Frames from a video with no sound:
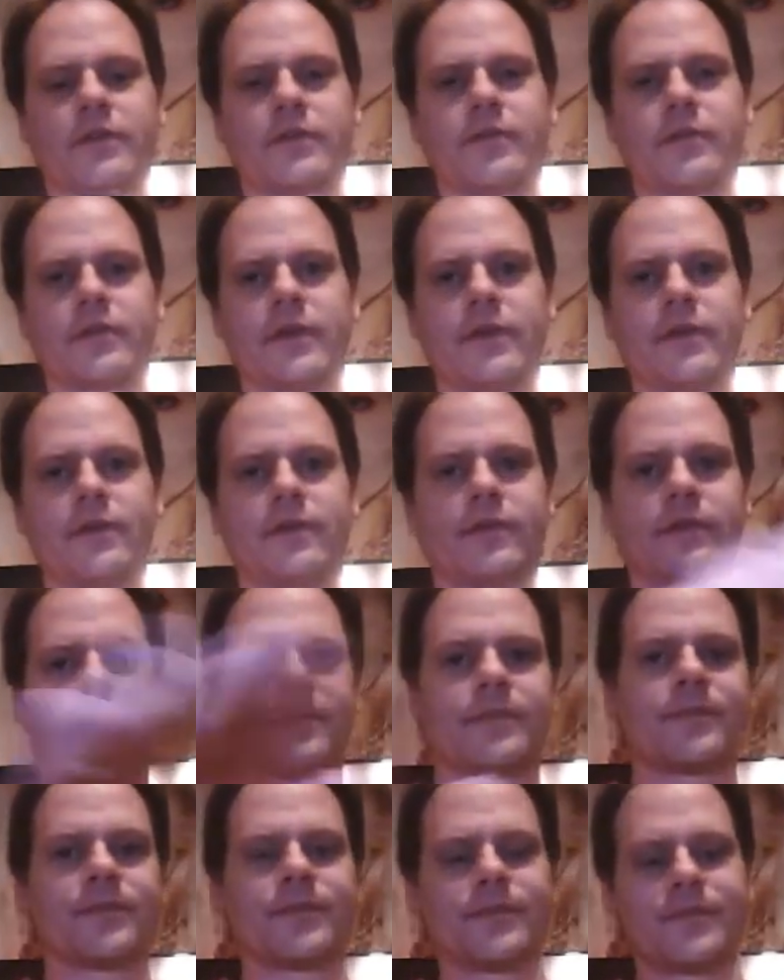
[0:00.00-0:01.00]
for this.
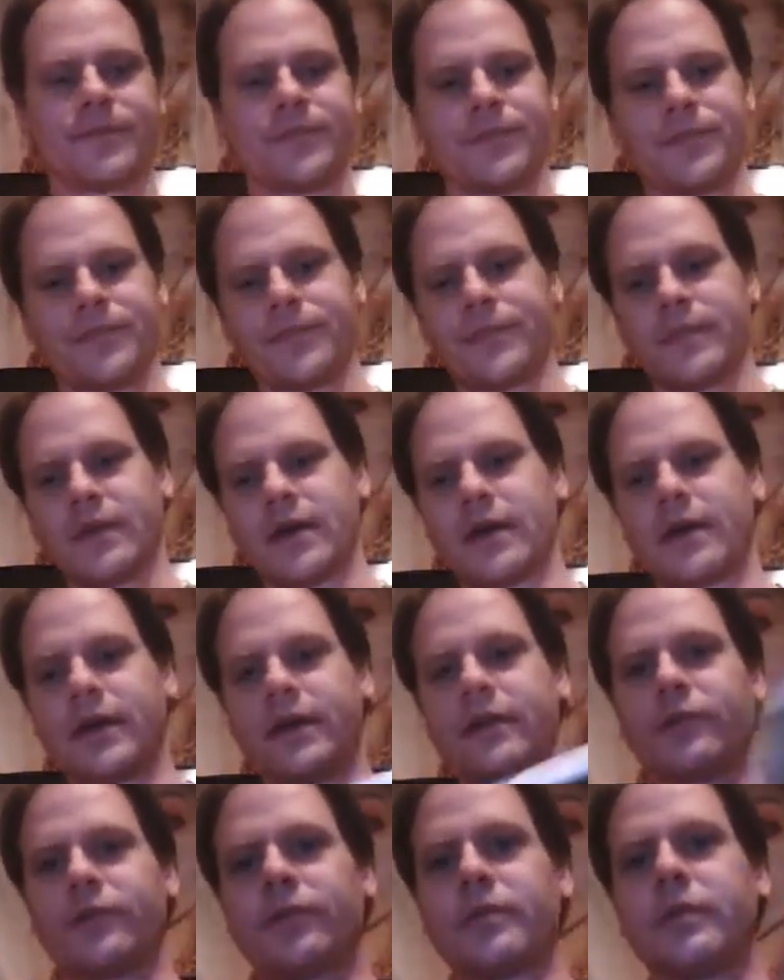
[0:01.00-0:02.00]

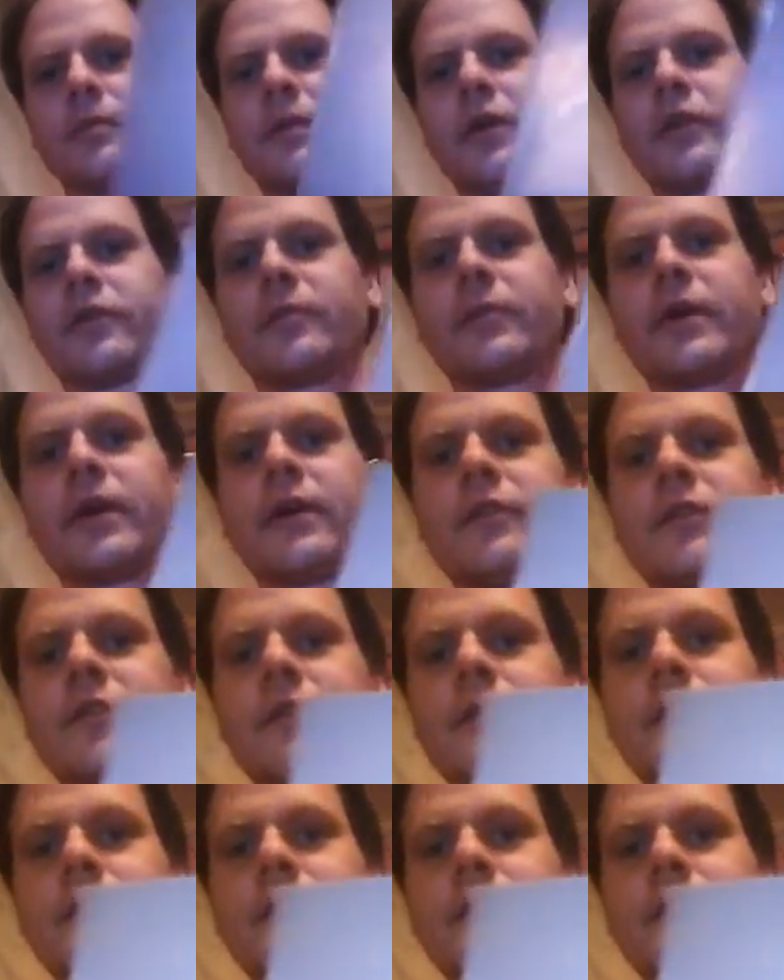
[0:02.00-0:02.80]
This would be Marilyn Manson.